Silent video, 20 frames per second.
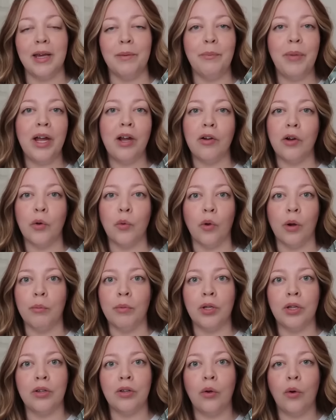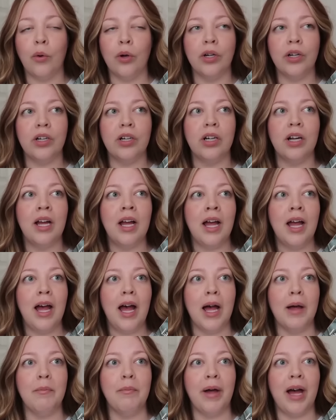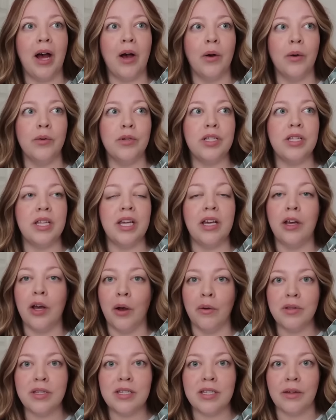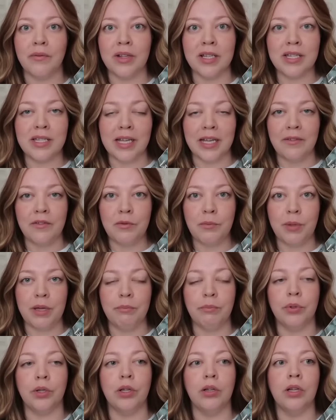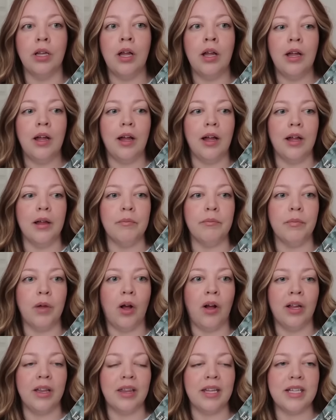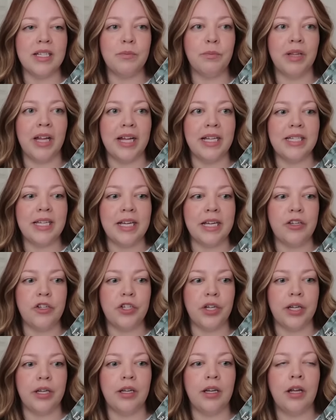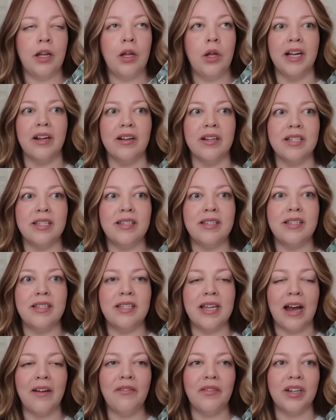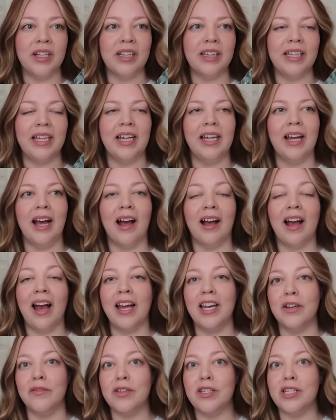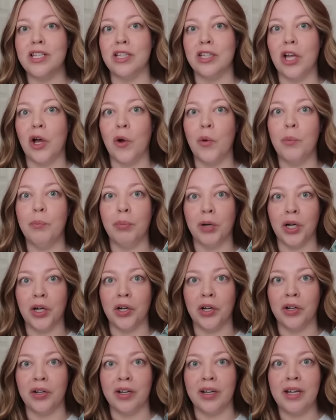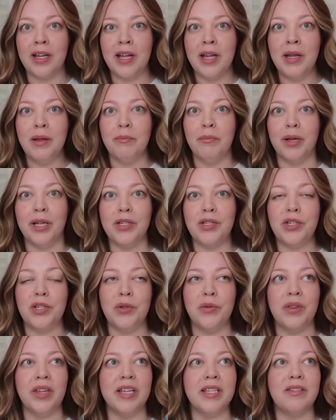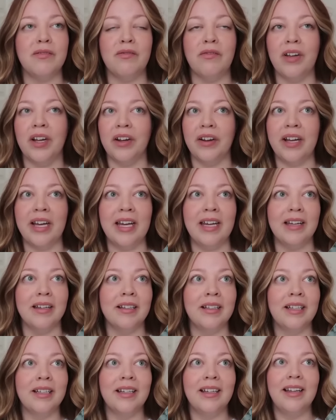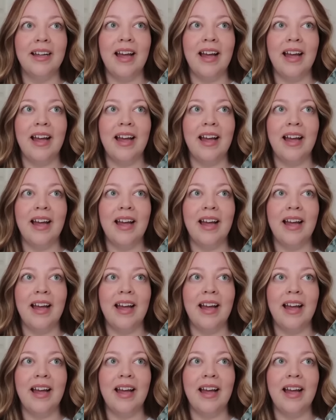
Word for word: a paranormal horror about the ghosts of enslaved people um, on this plantation. There is definitely a kind of slow burn, but to this very